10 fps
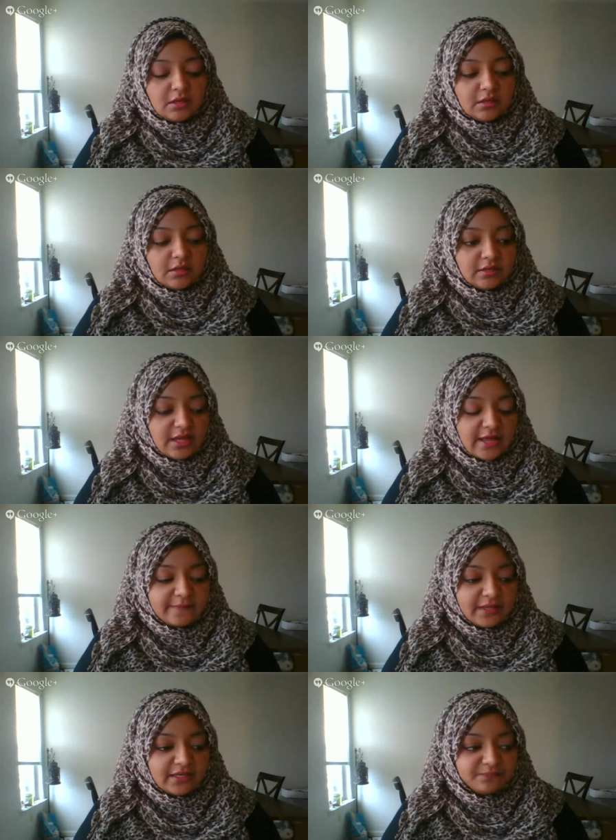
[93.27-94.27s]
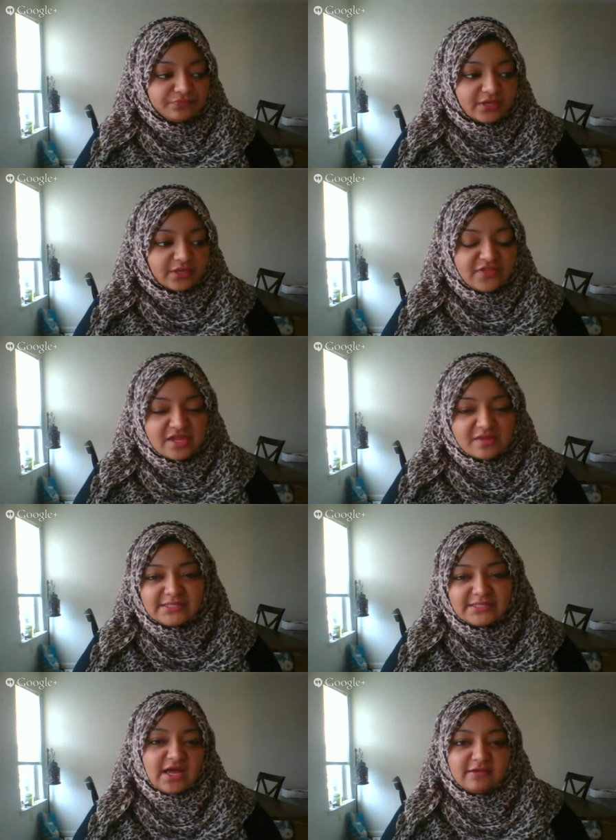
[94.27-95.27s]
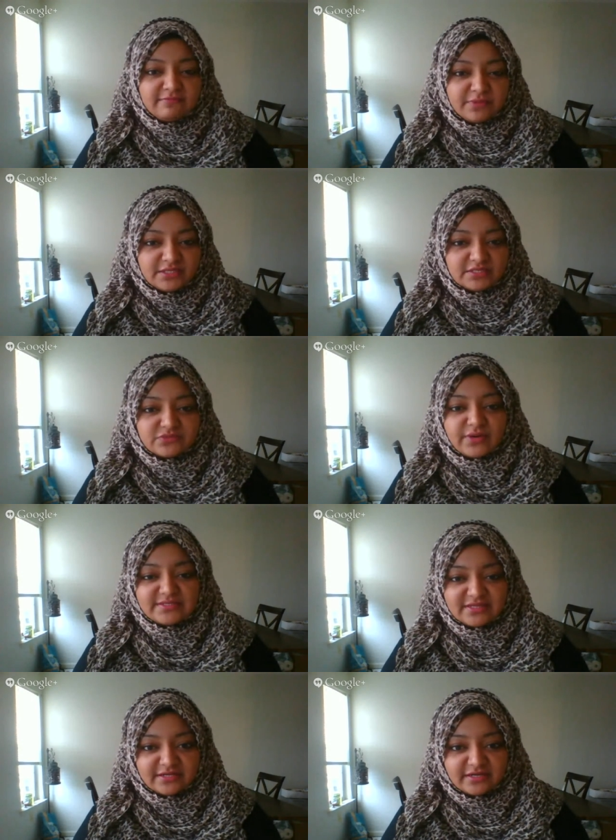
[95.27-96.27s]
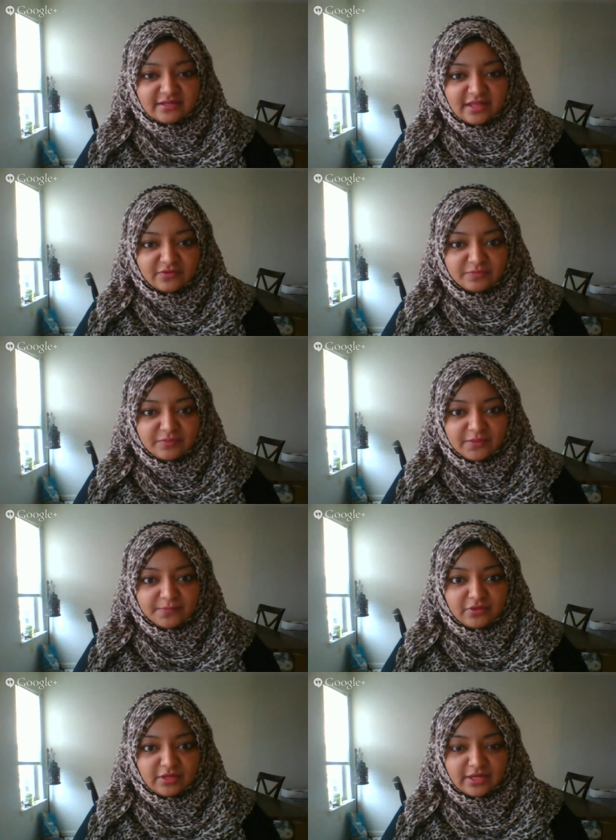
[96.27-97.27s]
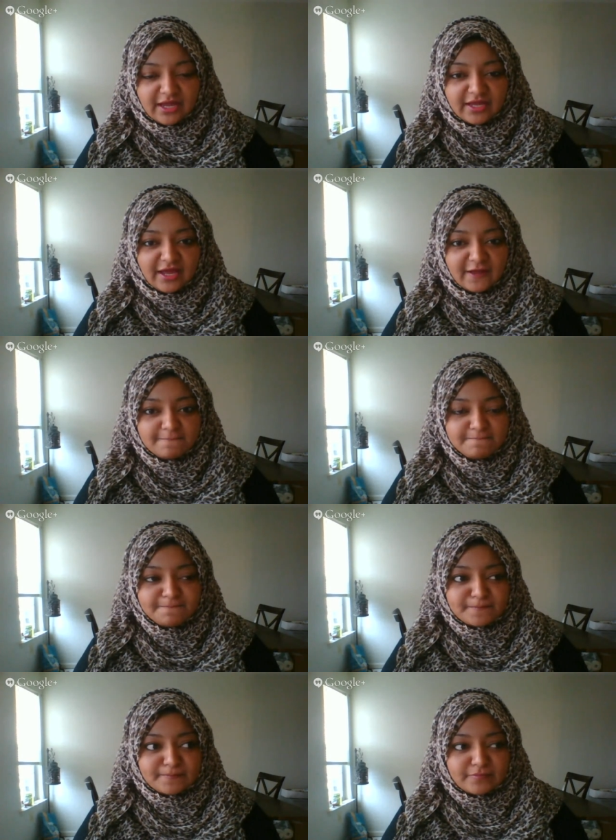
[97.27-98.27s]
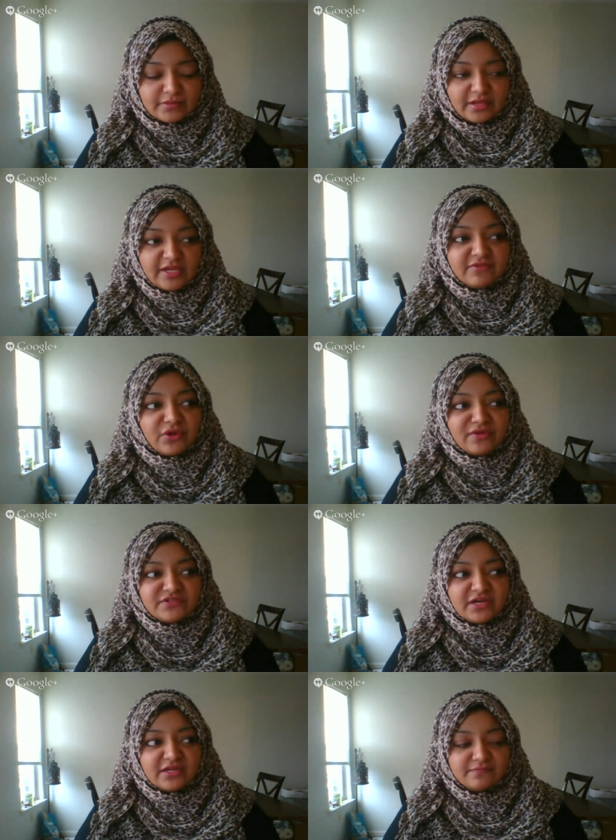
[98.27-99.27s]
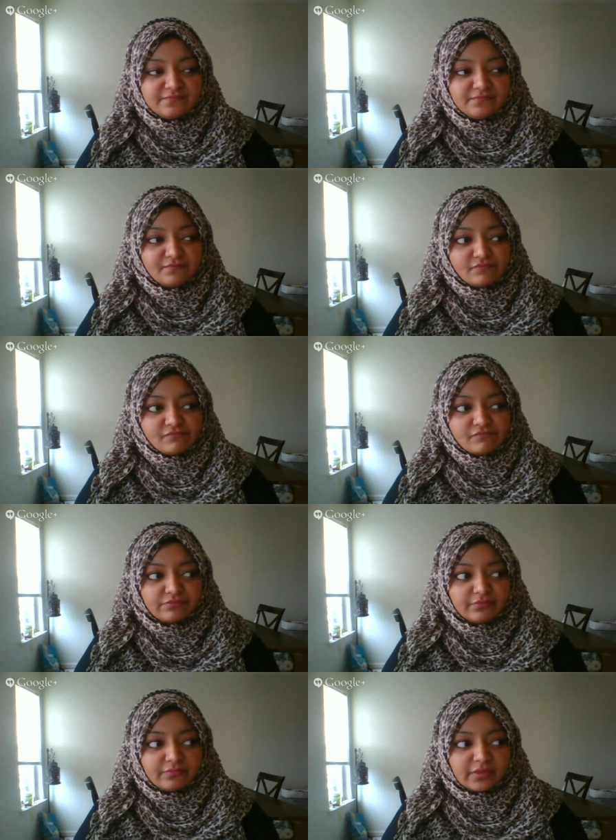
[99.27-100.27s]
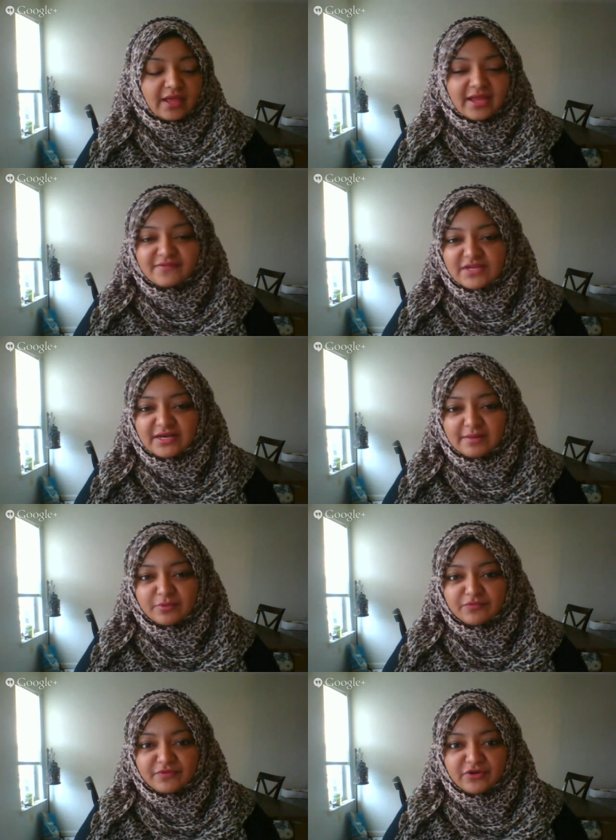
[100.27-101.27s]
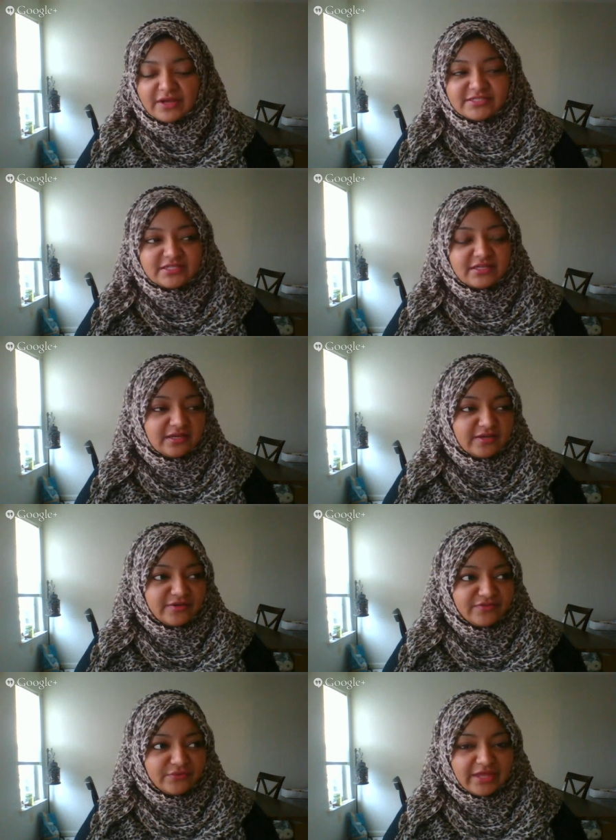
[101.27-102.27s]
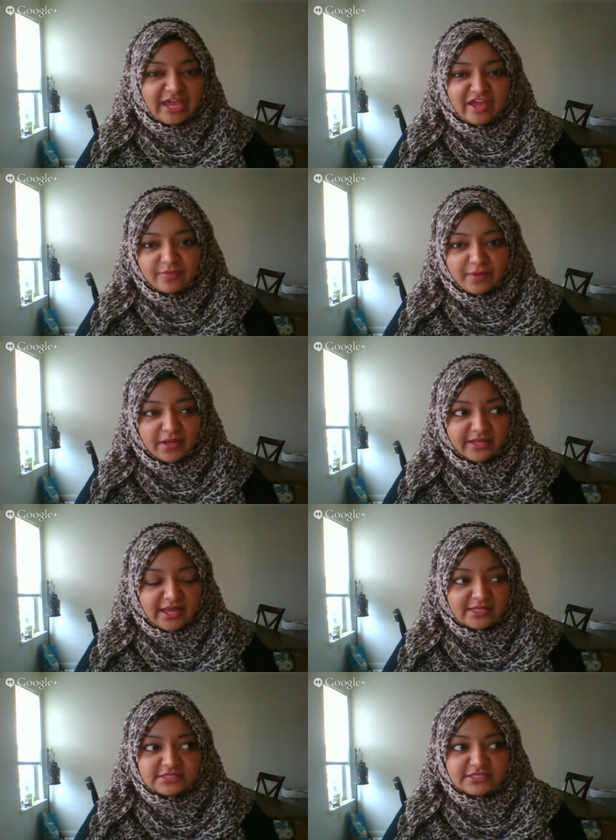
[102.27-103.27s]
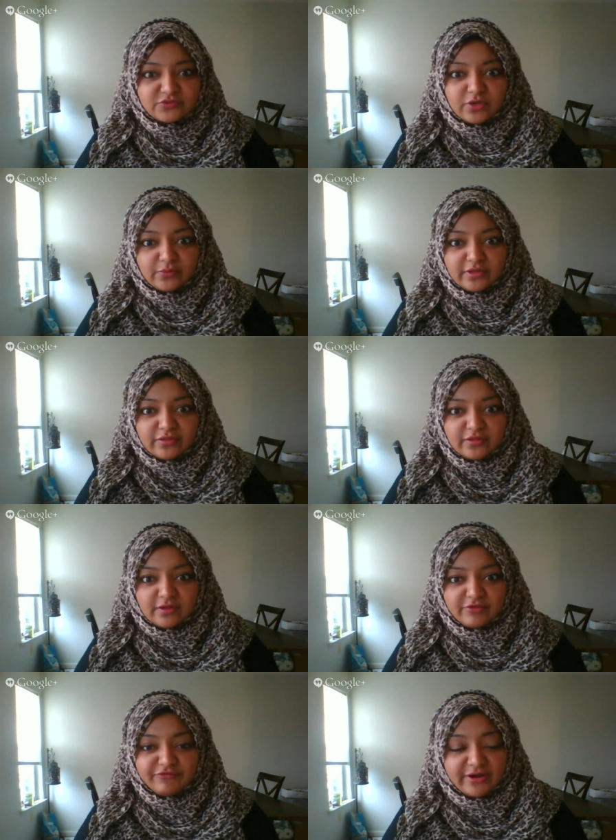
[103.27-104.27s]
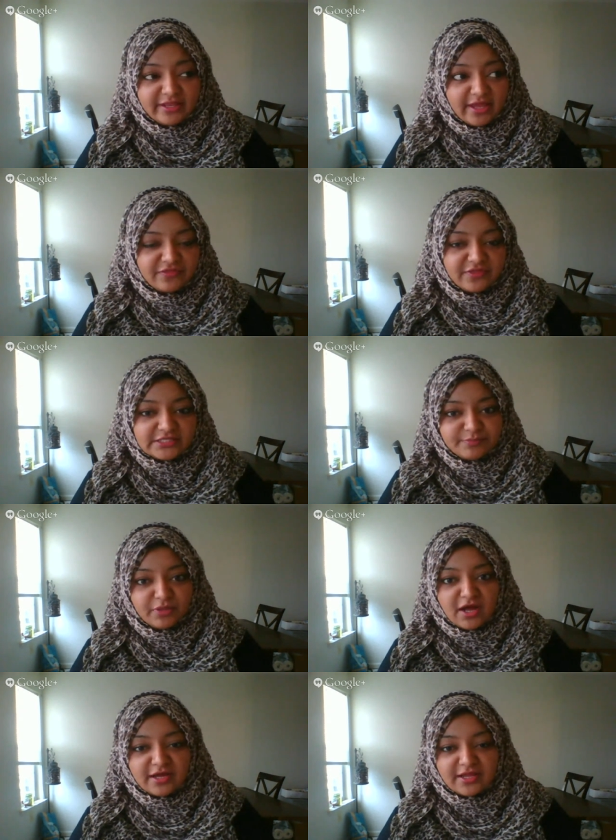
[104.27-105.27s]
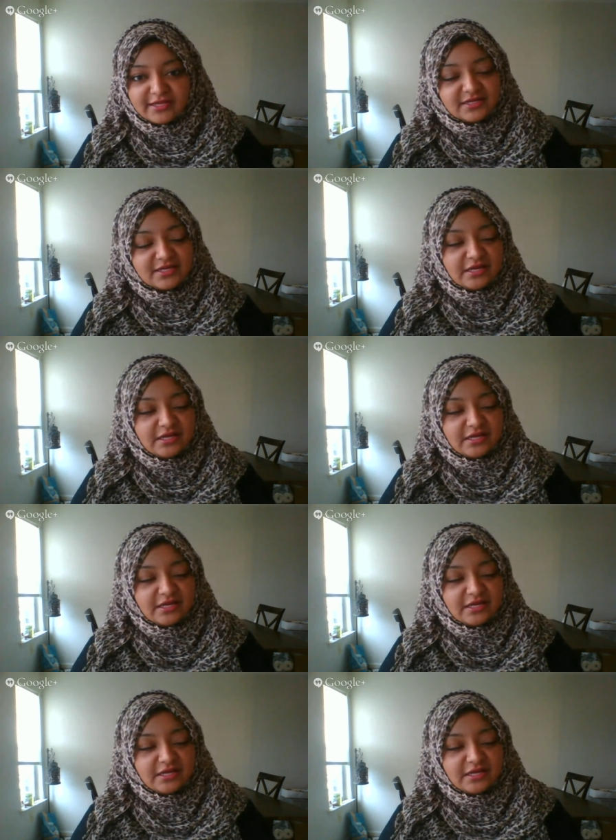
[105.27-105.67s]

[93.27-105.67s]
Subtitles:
I mean, I think my timepiece resonated a lot with people. Even though I've done a number of I did an interview with the AV podcast. I did one with the Friendly Atheist blog, and